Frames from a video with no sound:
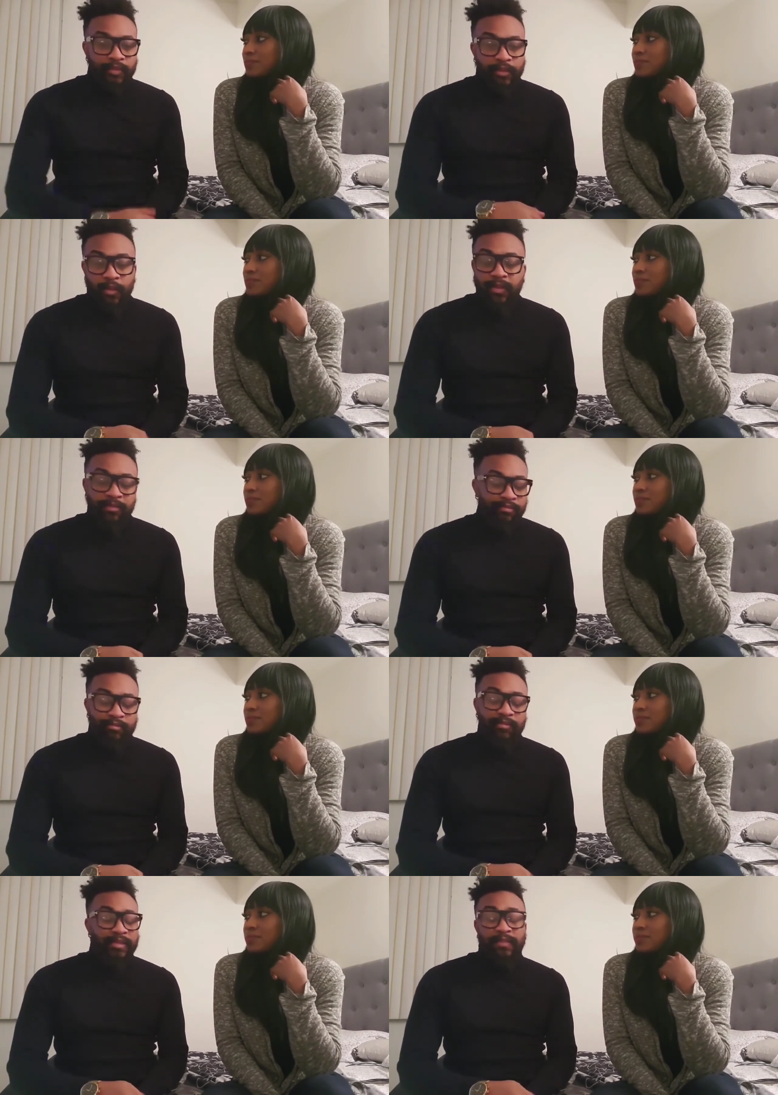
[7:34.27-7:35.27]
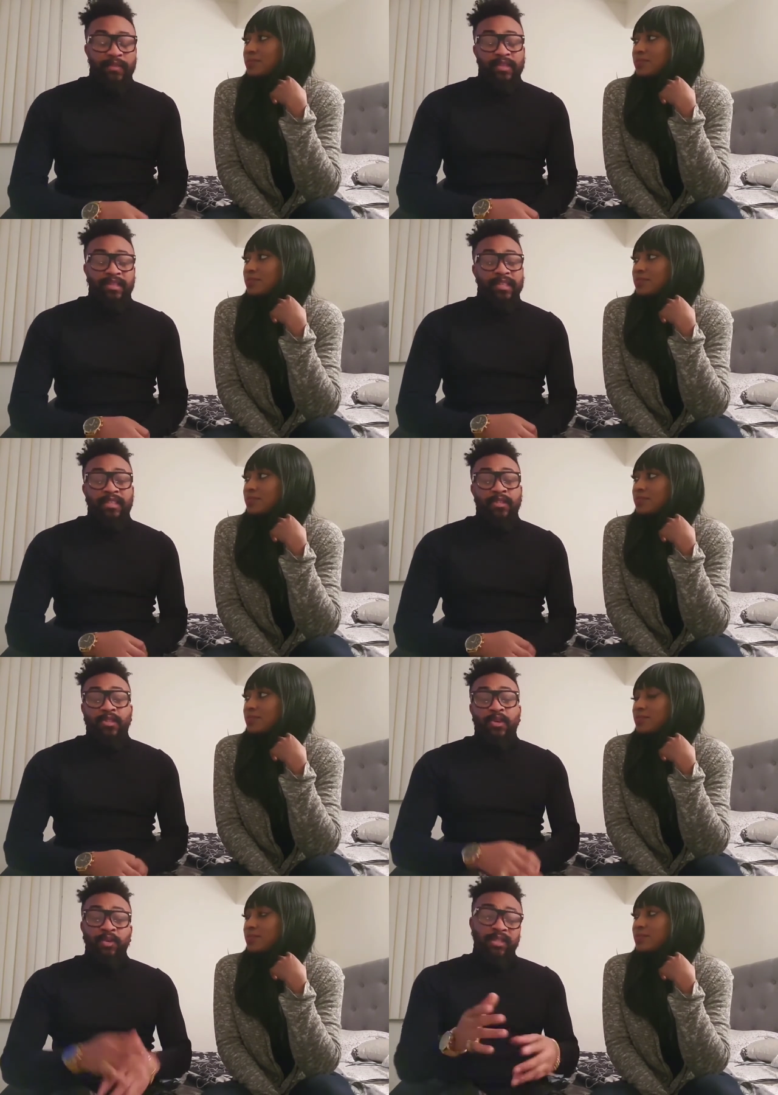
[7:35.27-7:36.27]
Speaker 1: don't even
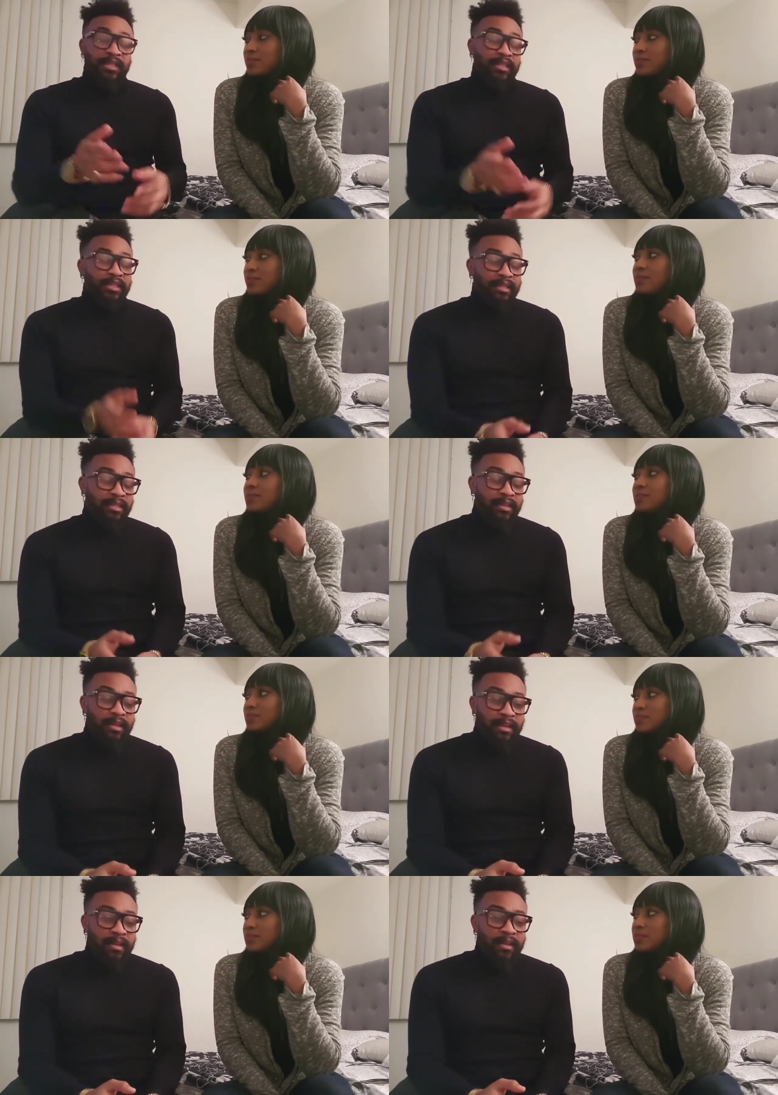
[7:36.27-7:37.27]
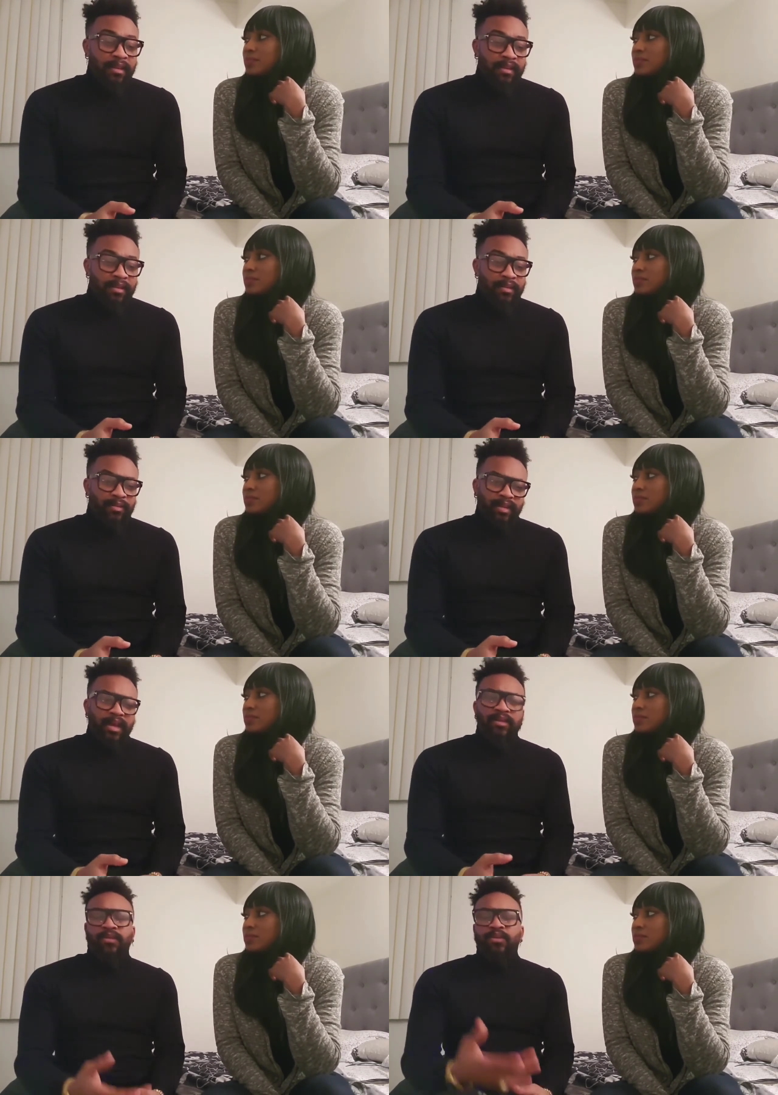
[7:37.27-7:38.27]
indulge in it. You know, yeah,
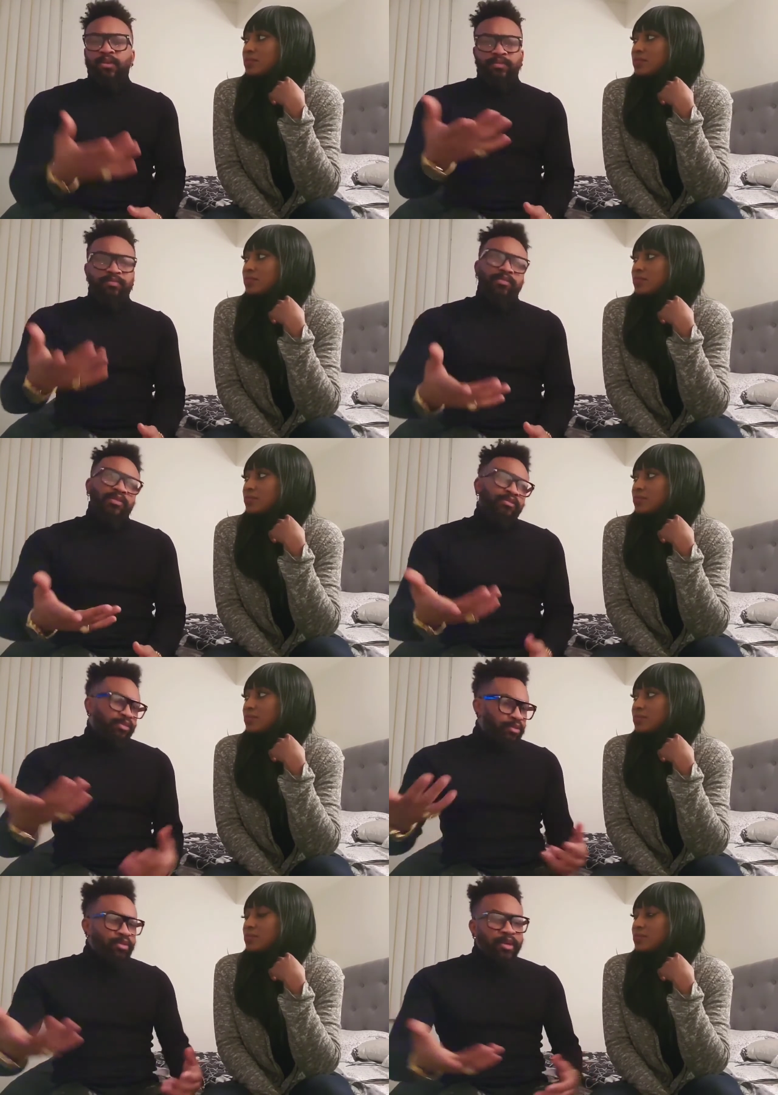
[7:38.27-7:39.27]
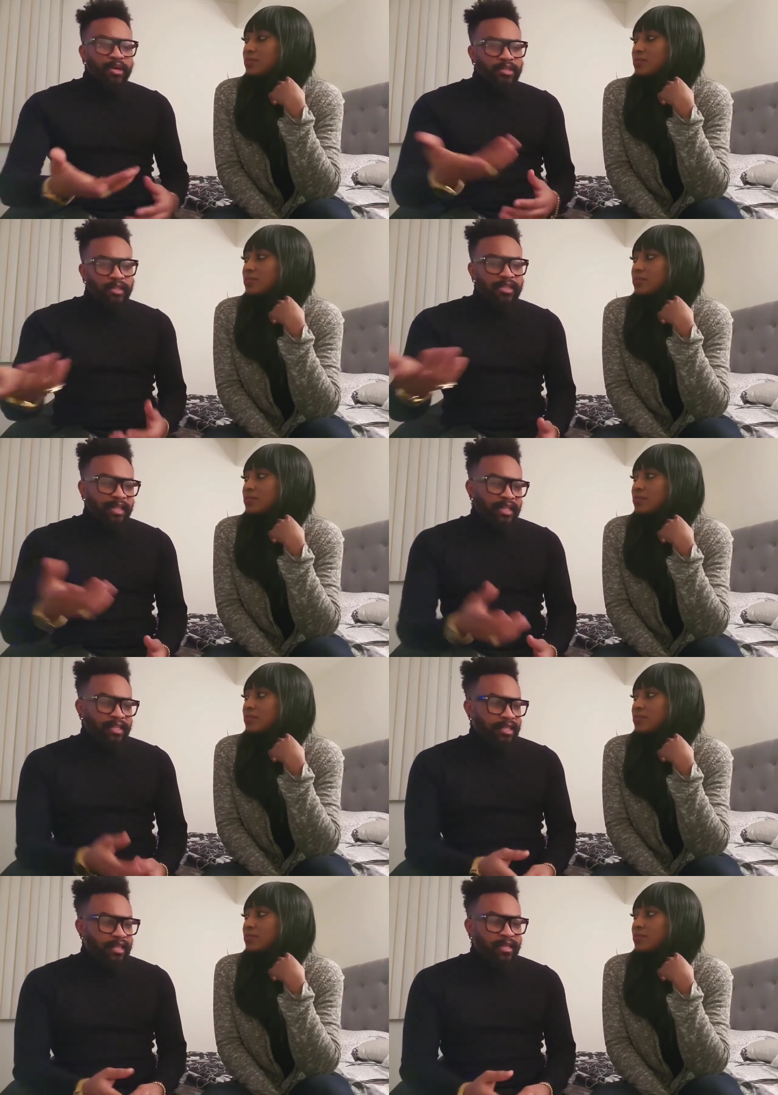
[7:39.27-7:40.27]
you could go, you know, you could go out on
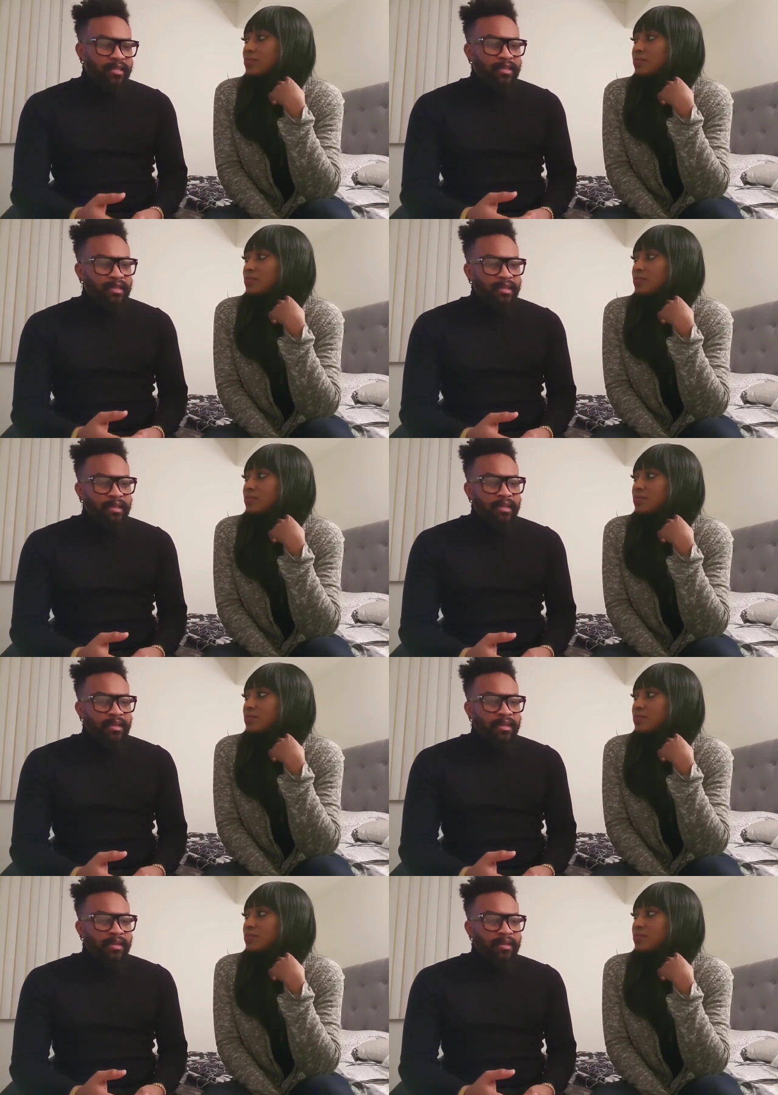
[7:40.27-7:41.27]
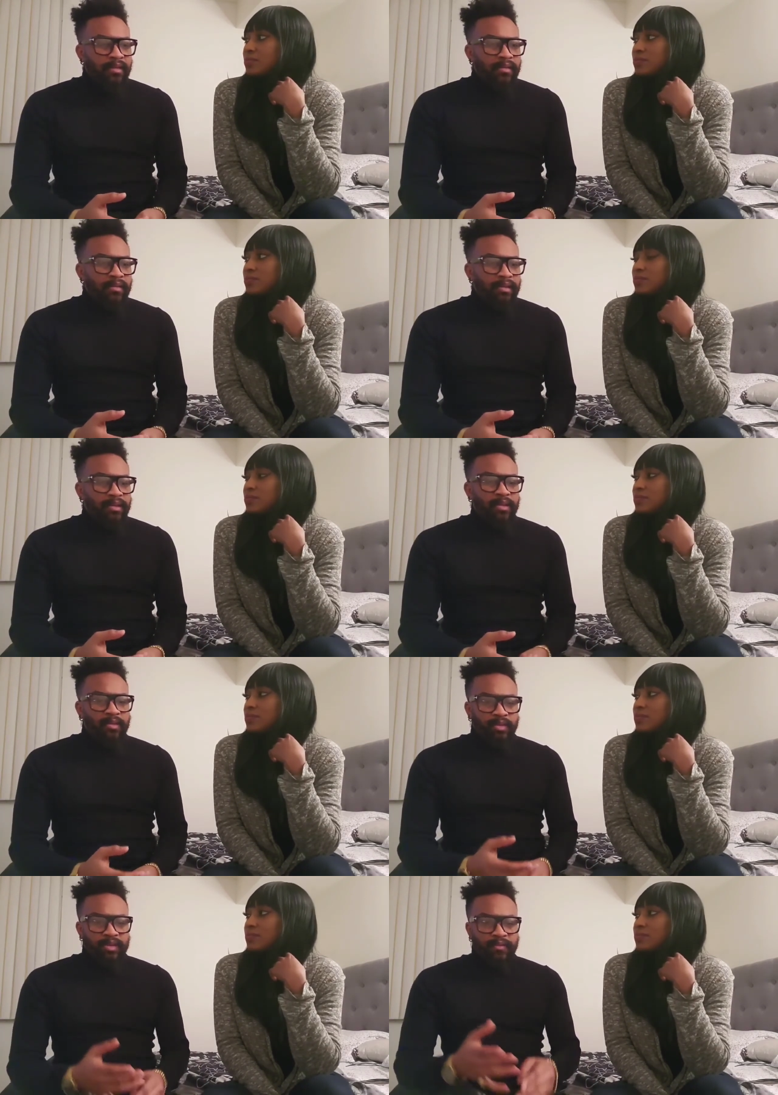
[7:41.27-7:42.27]
dates and, you know,
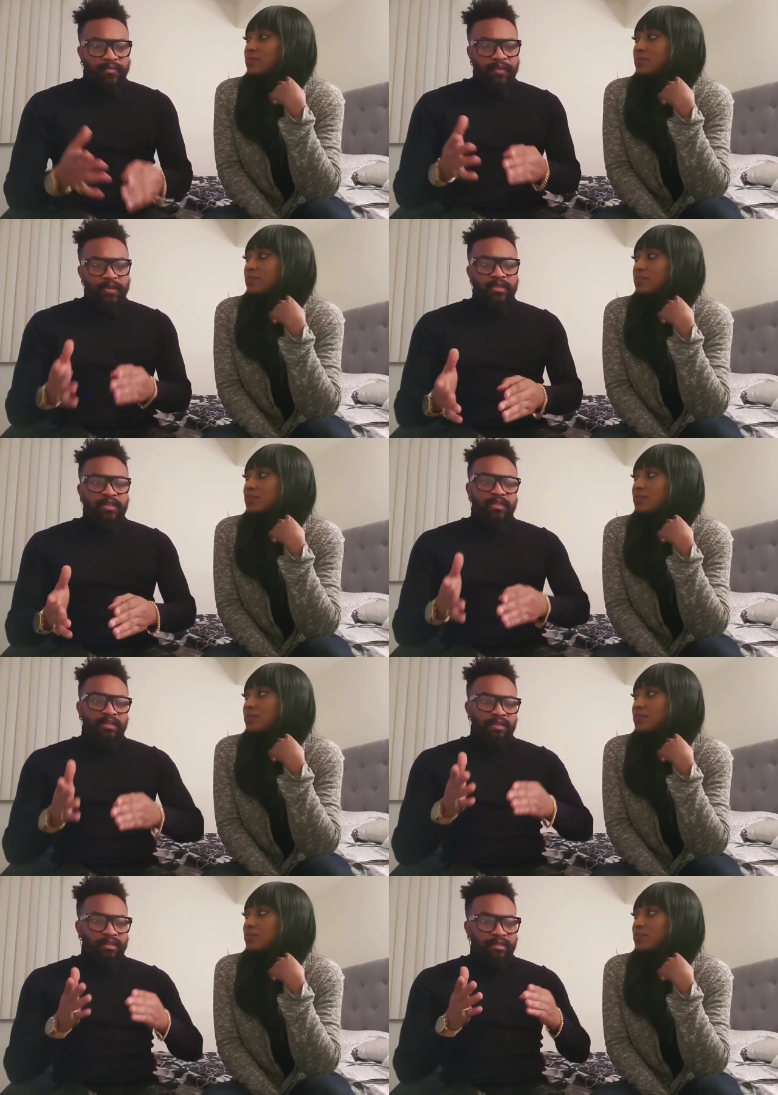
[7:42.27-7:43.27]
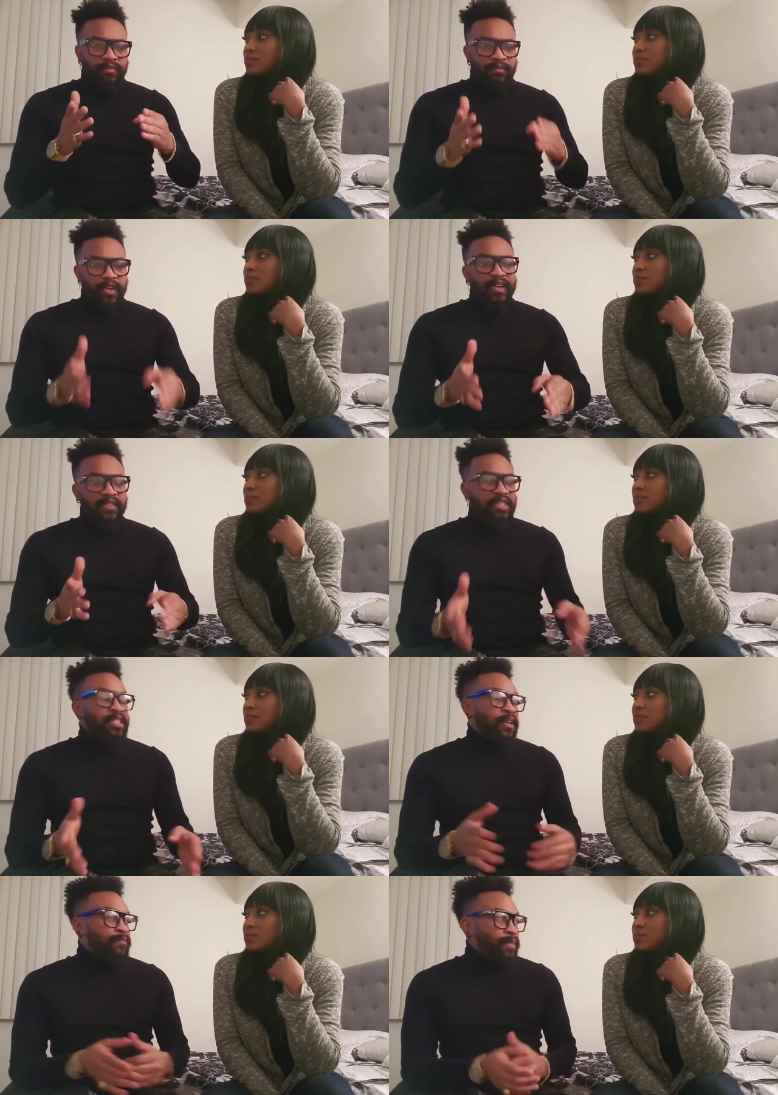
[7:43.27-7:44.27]
the first five to
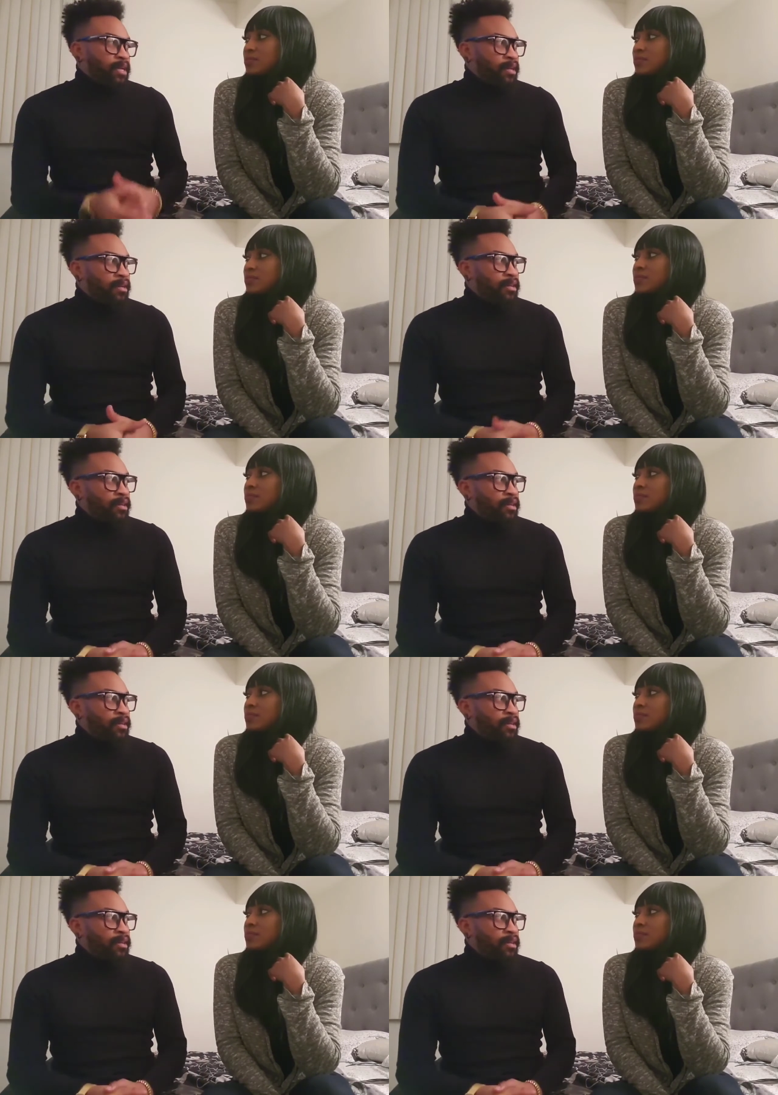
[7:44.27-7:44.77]
ten minute,